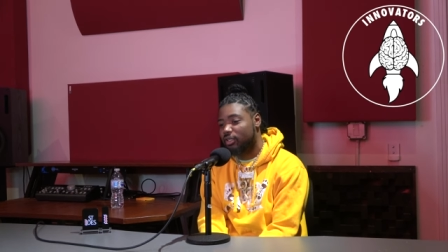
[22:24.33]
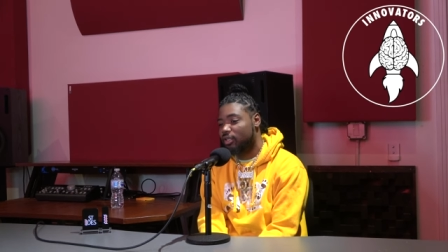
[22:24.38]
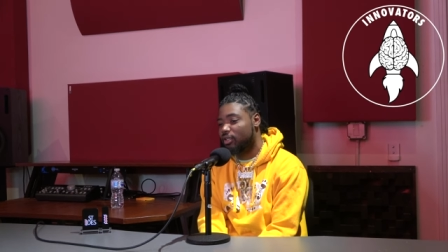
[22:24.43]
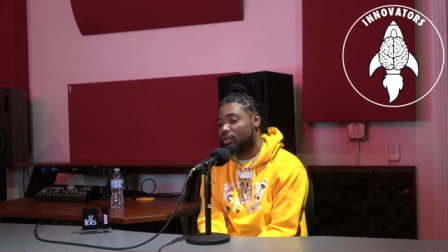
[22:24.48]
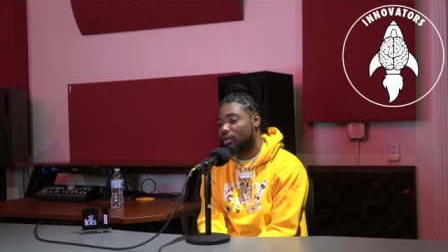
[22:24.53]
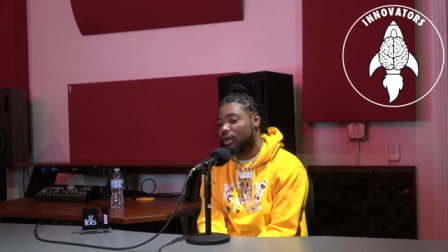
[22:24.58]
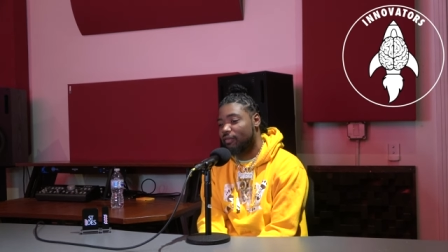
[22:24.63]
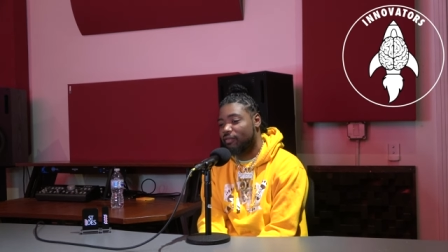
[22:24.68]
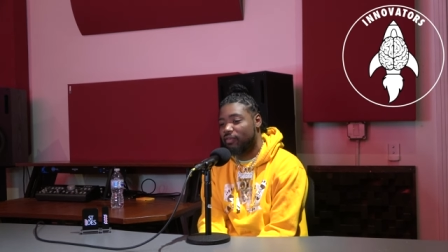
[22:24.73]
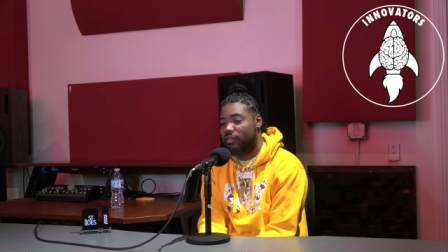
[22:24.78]

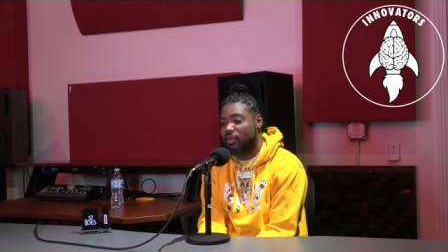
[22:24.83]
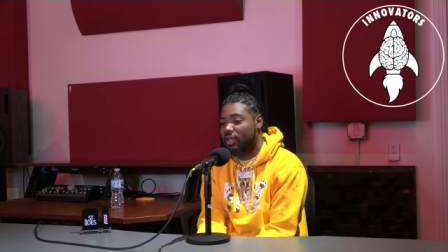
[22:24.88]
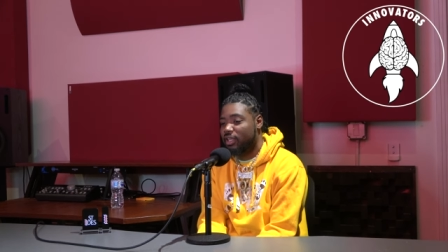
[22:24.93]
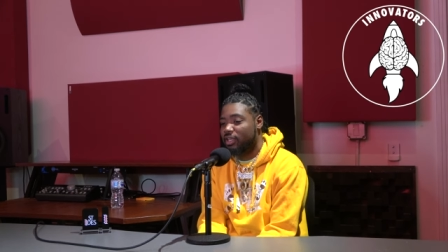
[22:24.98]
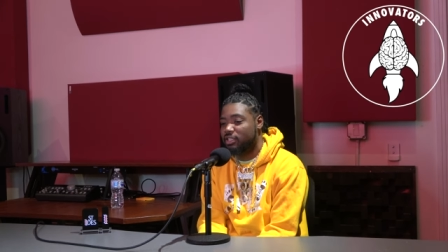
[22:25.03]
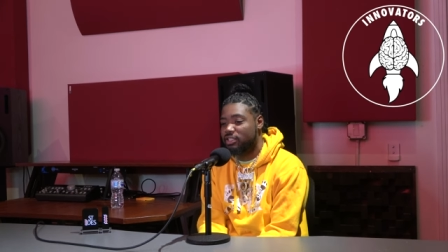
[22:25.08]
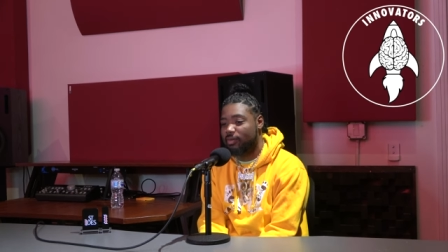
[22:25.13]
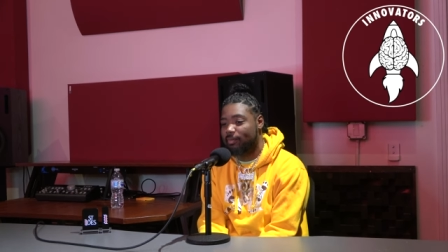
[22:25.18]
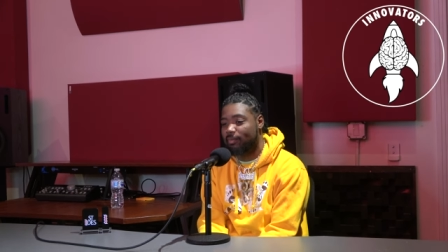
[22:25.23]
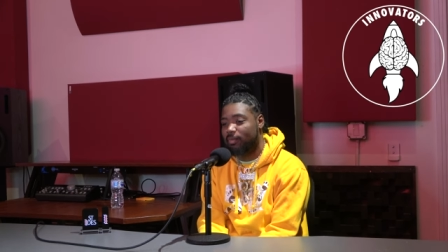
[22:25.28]
You know, I feel
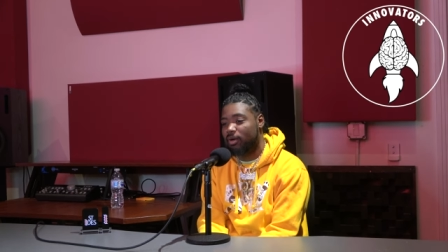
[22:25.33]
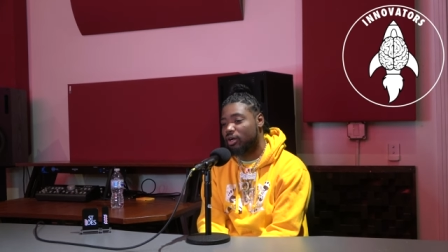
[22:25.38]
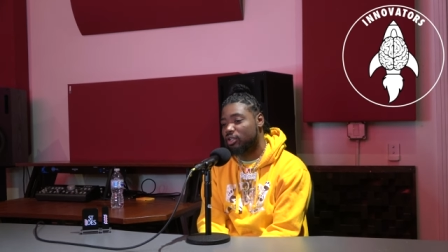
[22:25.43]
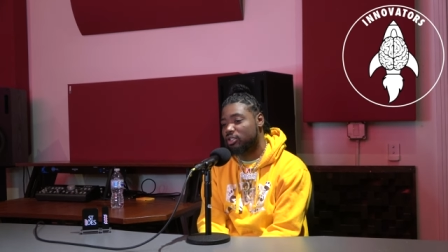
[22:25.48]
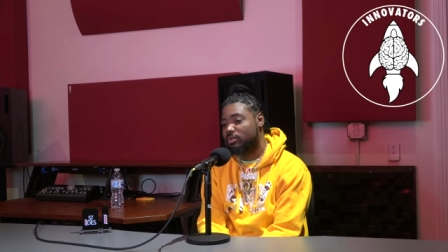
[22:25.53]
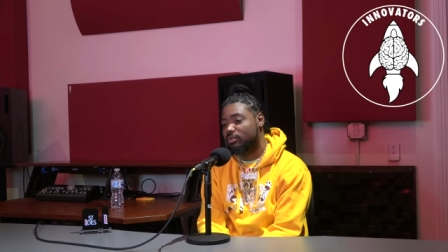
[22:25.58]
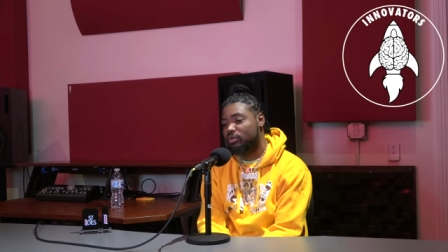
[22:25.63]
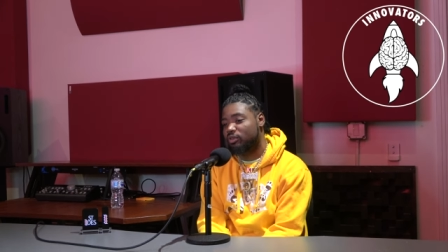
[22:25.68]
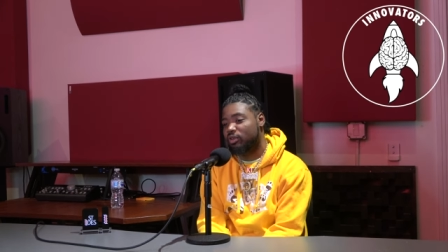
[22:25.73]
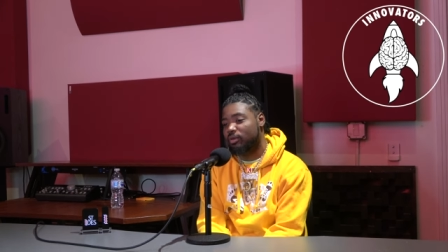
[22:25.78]
like it's a
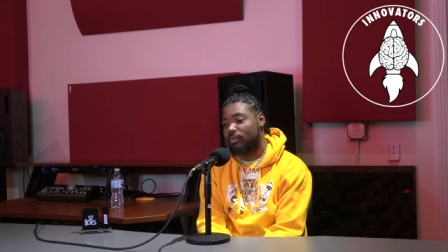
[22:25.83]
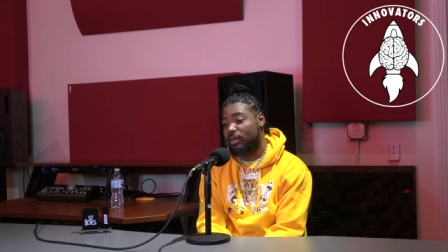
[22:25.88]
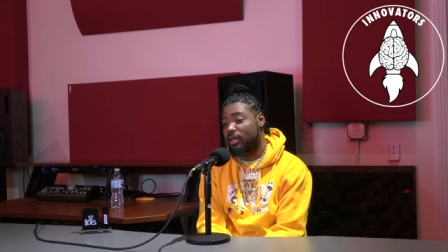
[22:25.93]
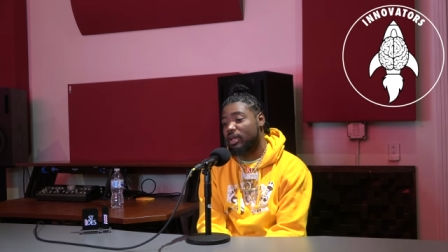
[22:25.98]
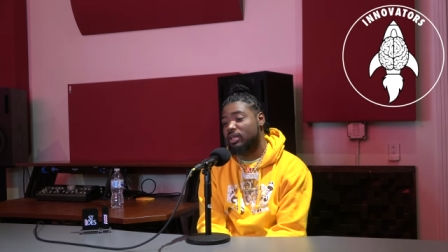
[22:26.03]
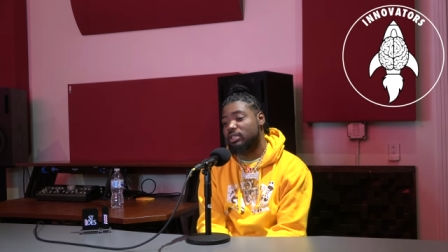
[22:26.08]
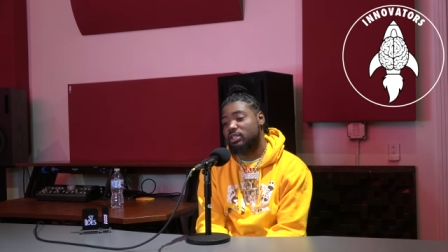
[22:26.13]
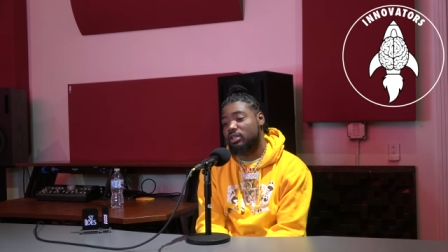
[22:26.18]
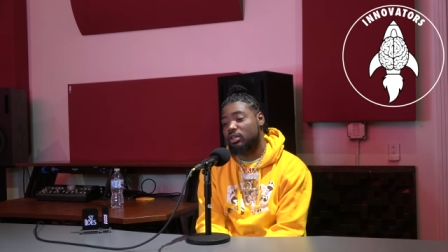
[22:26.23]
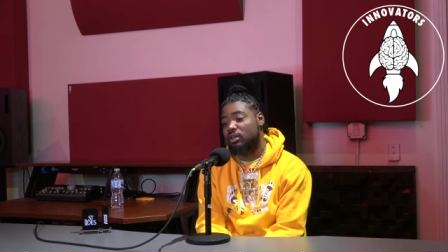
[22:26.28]
boss move to me.
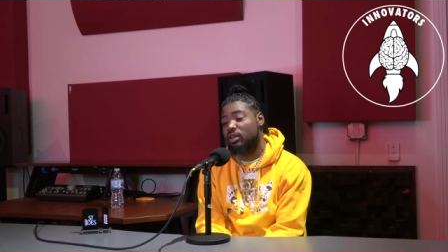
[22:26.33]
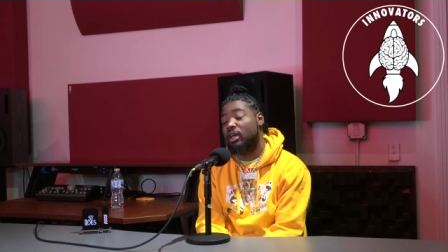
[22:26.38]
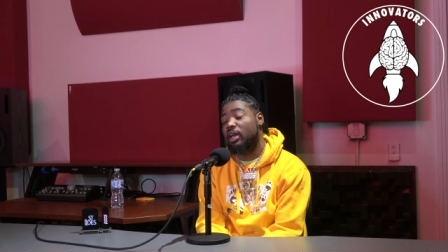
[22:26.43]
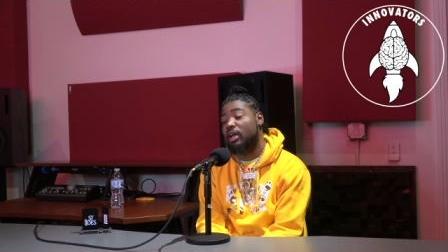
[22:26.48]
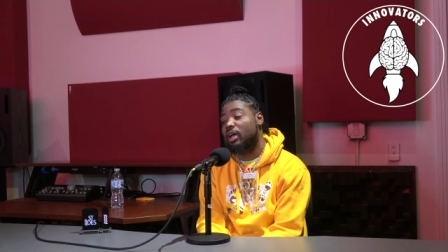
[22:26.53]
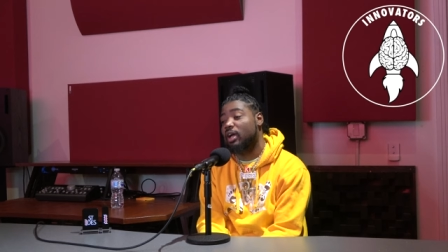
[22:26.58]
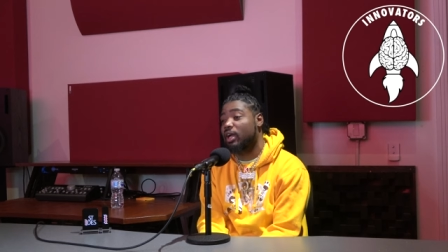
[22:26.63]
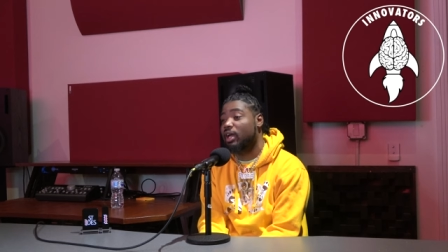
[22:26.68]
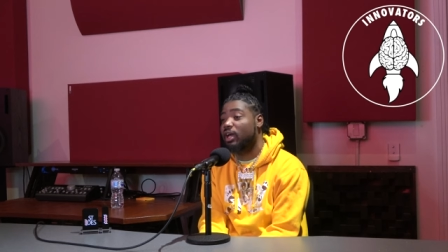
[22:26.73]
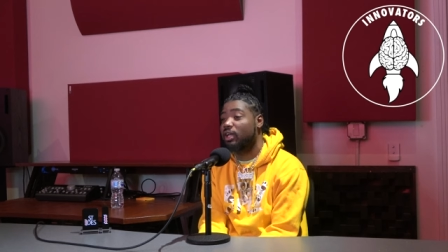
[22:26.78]
I tell you,
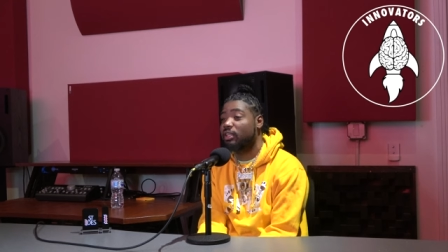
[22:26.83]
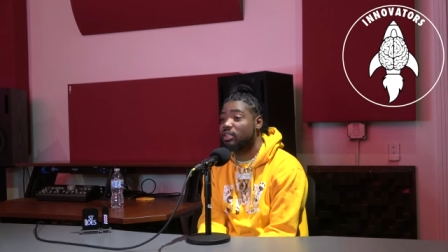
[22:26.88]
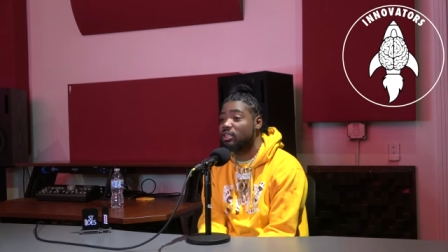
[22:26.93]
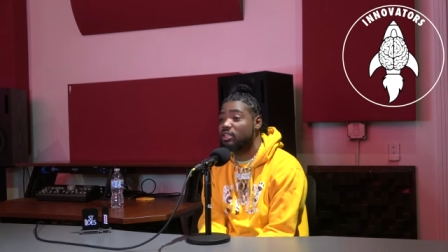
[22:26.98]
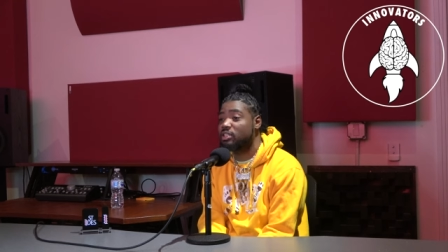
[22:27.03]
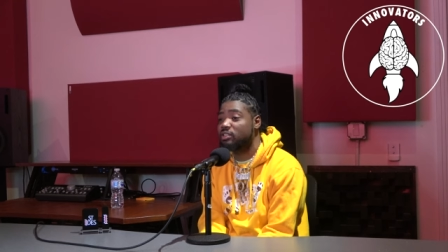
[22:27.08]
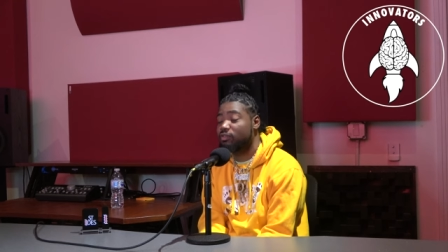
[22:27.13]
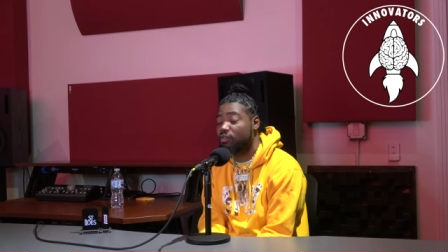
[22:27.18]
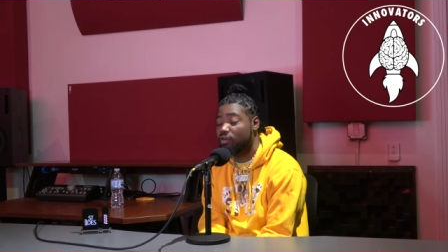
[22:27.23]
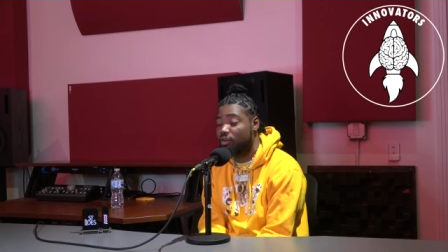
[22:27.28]
hey, I got
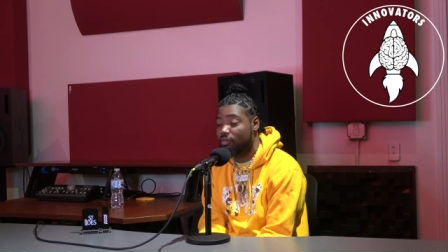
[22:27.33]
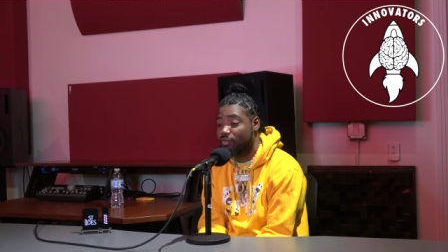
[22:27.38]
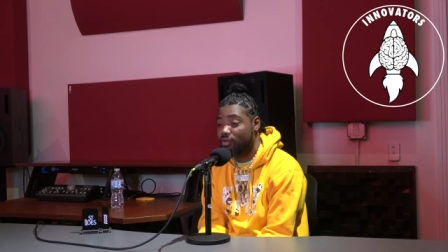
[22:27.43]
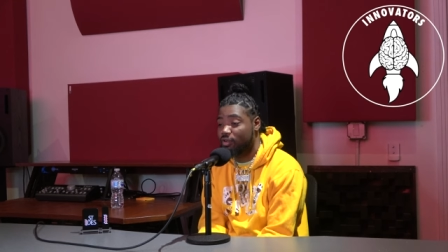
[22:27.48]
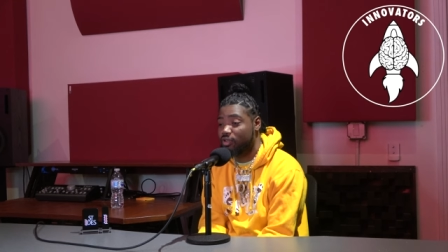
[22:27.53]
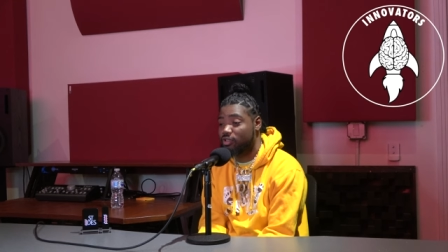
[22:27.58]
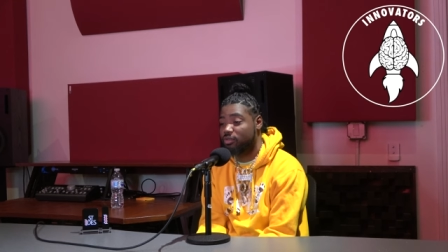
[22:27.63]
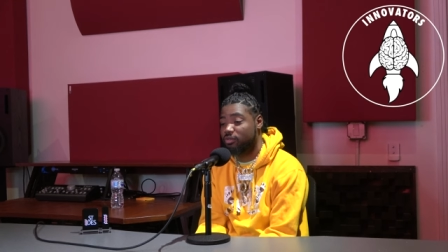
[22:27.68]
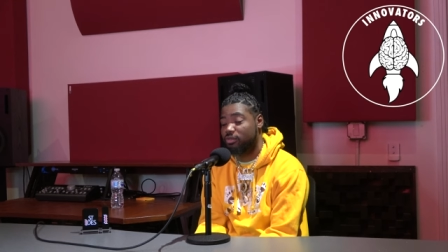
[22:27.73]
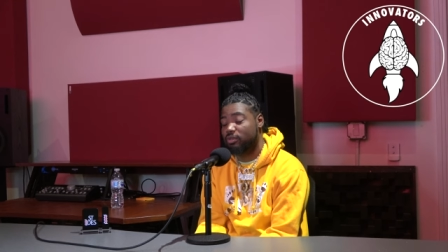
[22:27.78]
this for a verse.